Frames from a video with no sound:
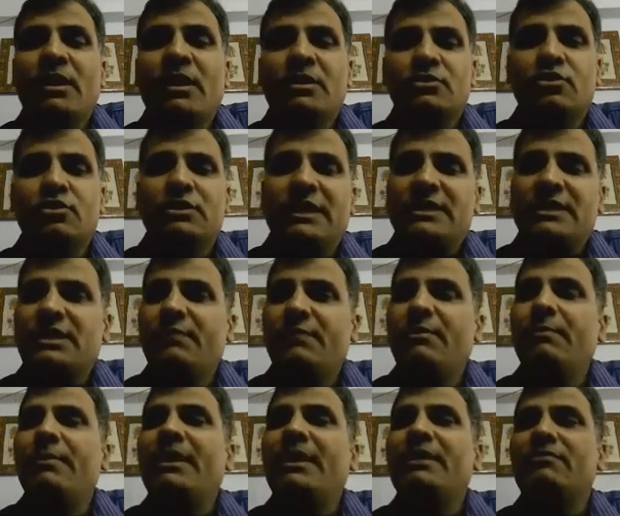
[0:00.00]
So just
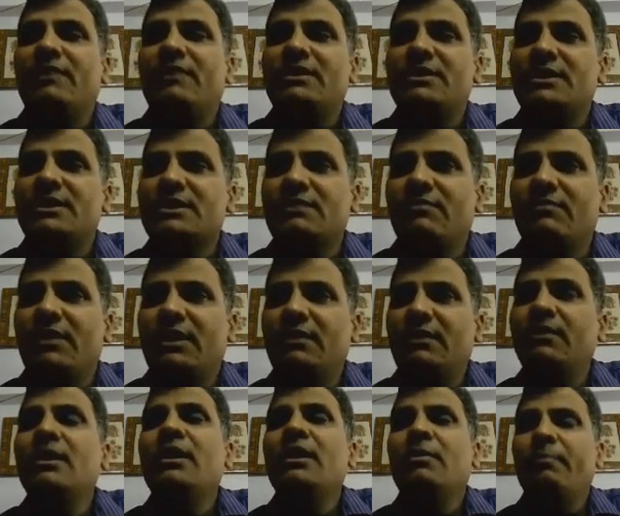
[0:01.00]
remember, it was discovered
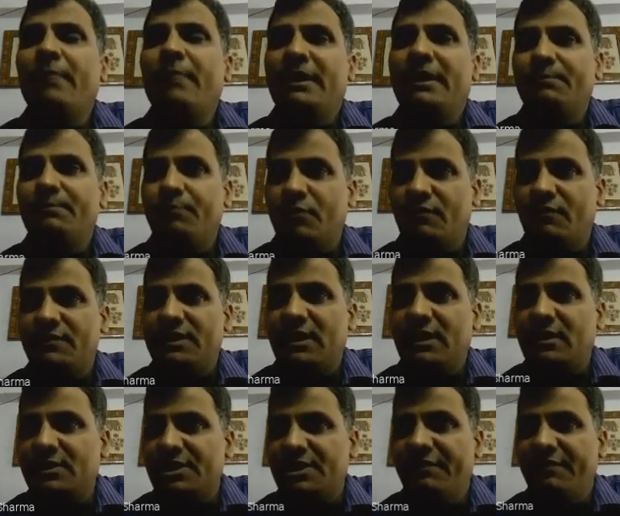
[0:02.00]
by Professor
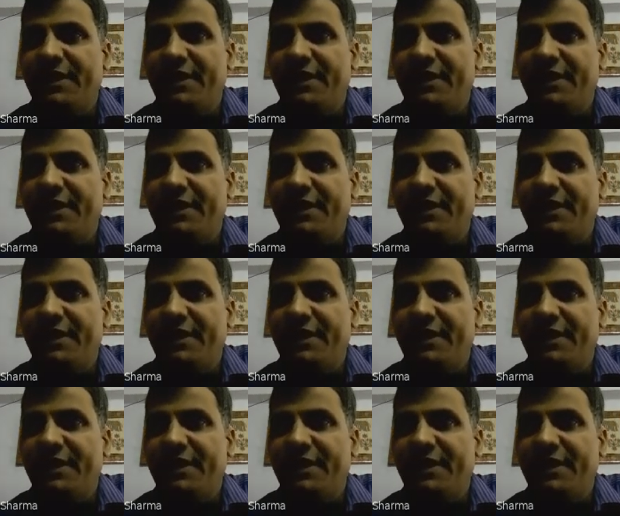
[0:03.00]
C.V.